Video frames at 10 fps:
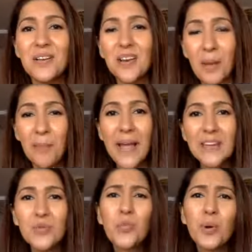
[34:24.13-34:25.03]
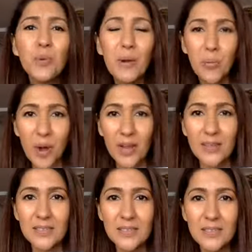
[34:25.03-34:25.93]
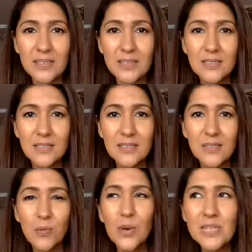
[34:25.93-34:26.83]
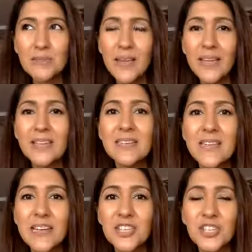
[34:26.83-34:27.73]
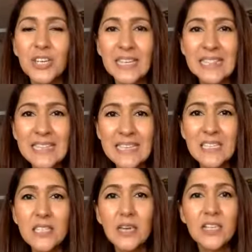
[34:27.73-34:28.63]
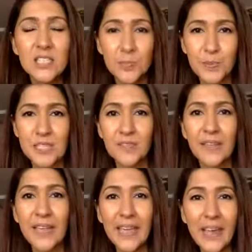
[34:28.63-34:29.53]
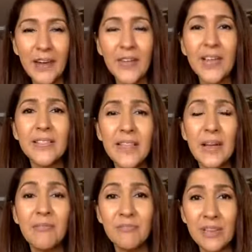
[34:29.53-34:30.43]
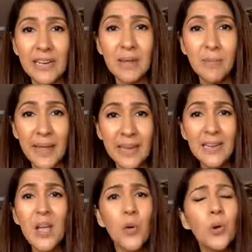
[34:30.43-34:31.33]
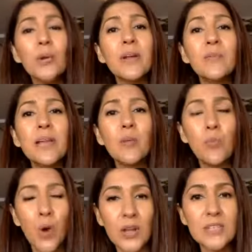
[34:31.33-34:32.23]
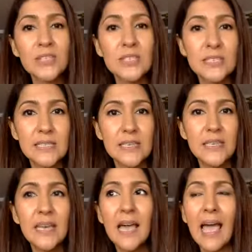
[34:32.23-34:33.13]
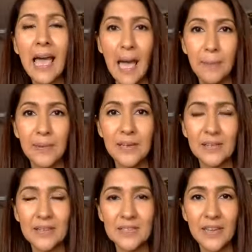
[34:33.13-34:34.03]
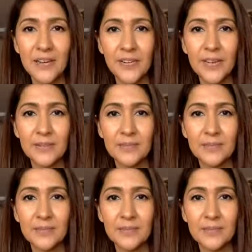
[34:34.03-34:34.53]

Come back to, what do I want? What's my intention in this specific area that I'm feeling pain? What do I really want to see happen in this area?